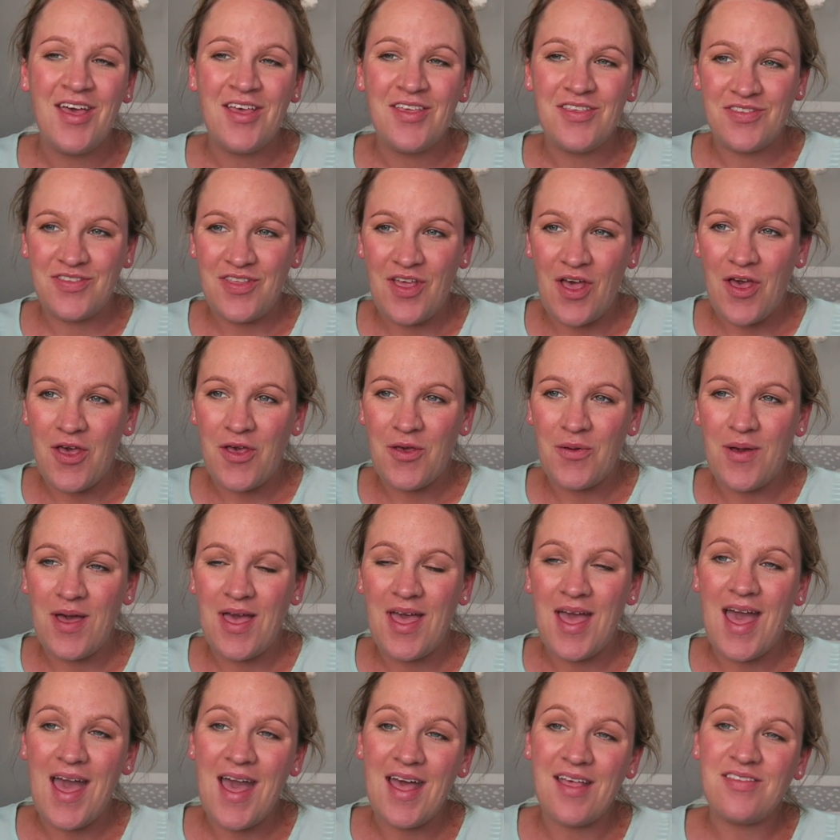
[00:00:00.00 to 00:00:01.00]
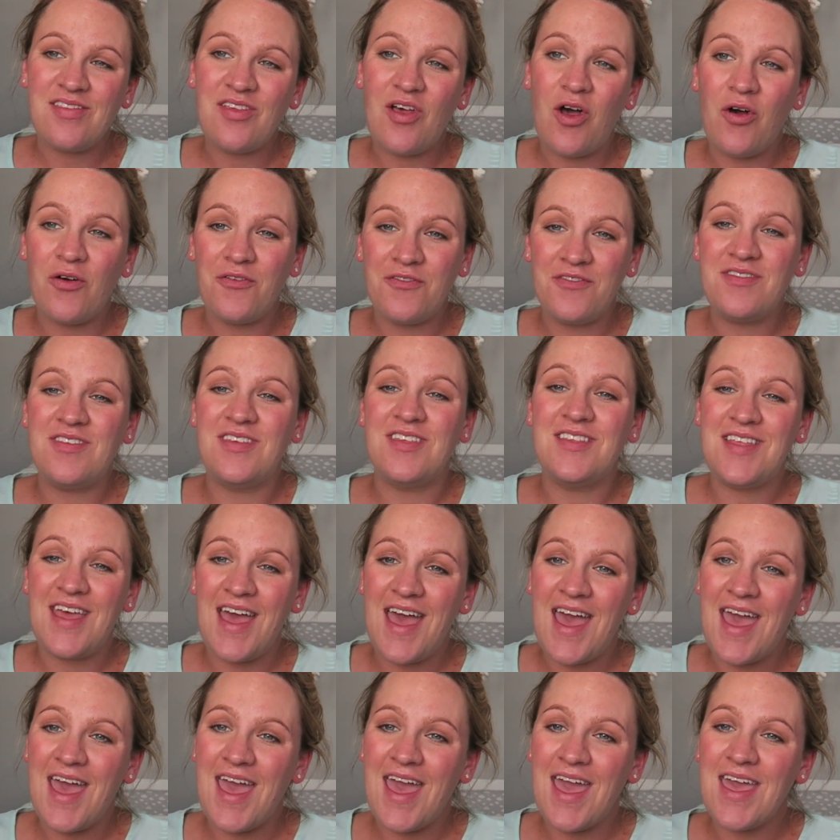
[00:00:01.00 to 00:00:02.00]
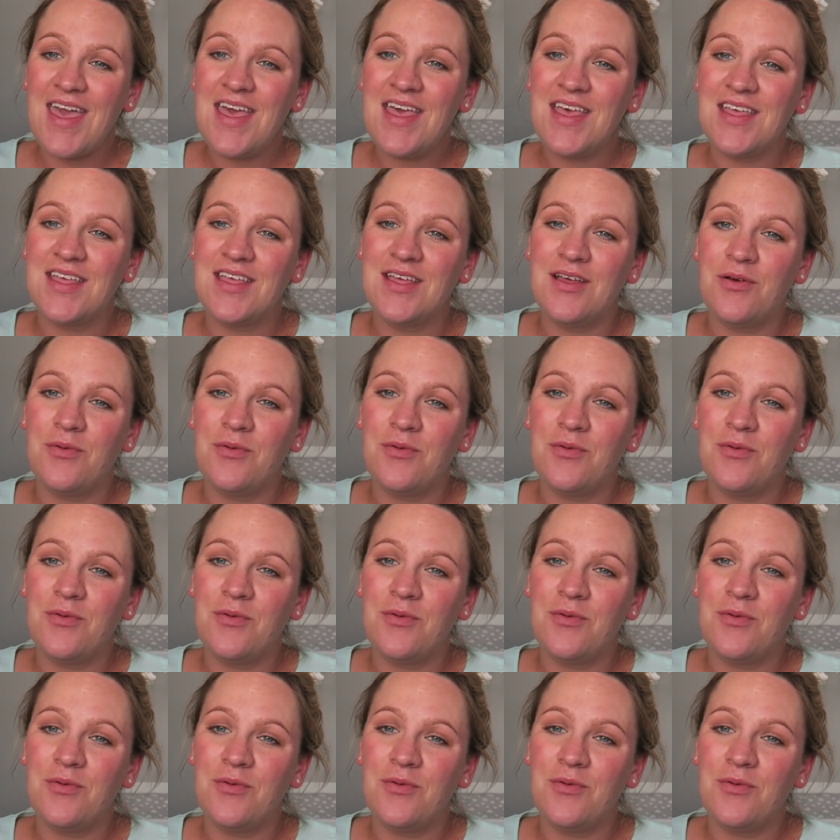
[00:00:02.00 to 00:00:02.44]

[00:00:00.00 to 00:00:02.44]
So as of today,